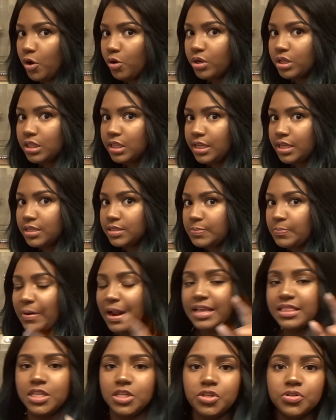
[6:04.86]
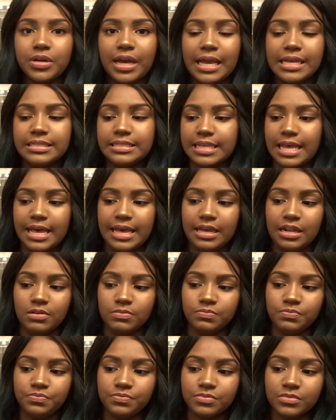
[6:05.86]
vocalist, but I think you guys
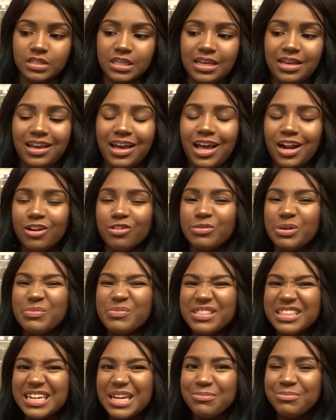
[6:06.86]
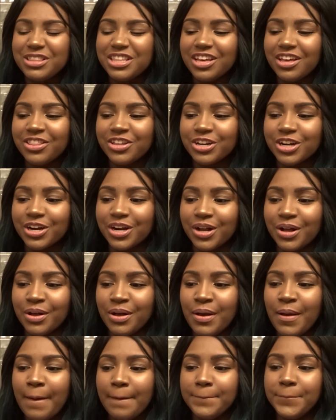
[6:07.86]
said, I don't remember the name of the other
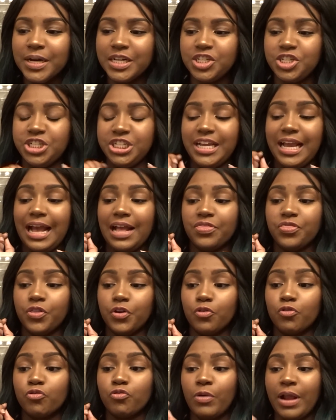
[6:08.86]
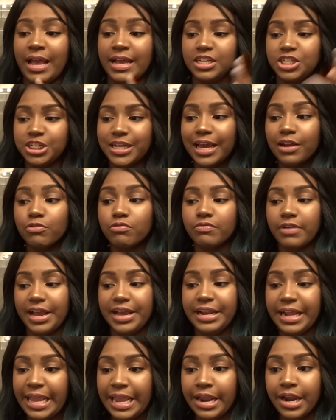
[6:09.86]
girl, but she had the red, she had
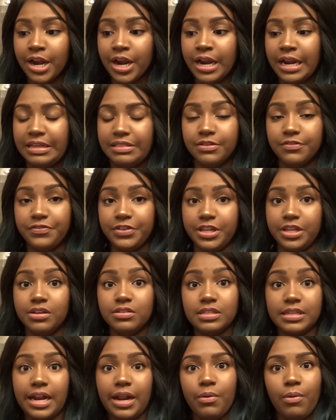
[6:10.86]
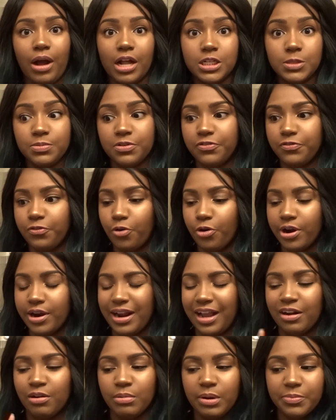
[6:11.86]
red hair in the videos that I watched before.
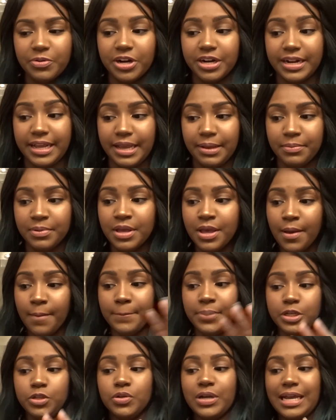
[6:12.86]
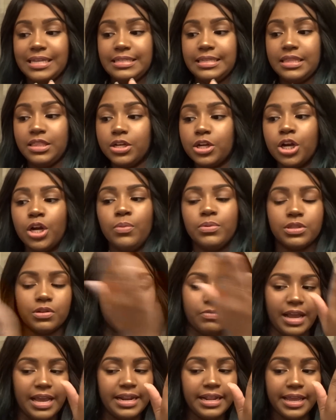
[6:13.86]
I don't remember her name, but you guys said the girl with the
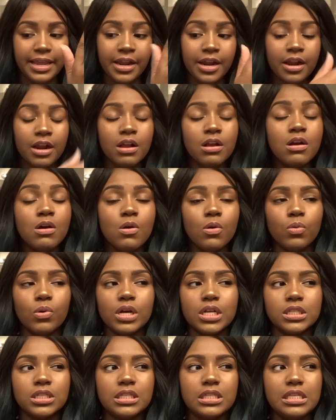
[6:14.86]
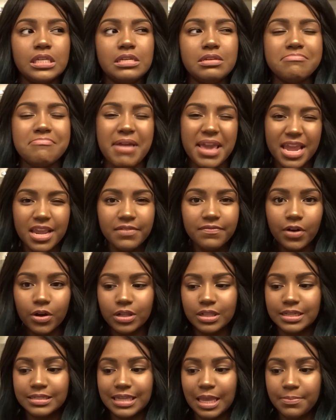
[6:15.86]
red hair was the main
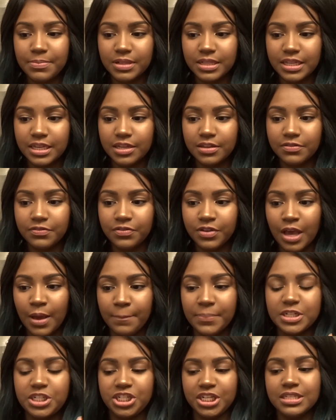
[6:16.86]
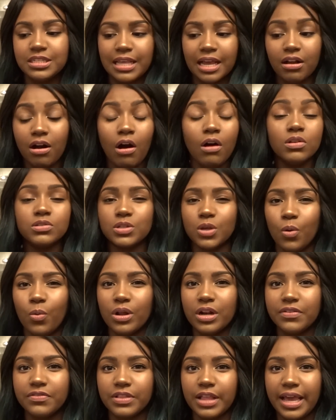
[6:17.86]
vocalist, I believe. But she's like also
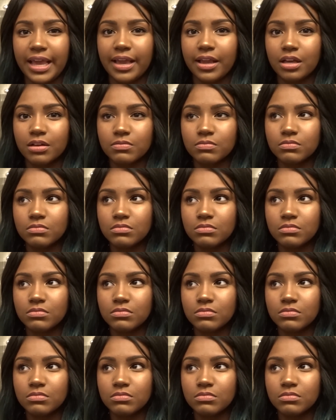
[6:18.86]
one of like,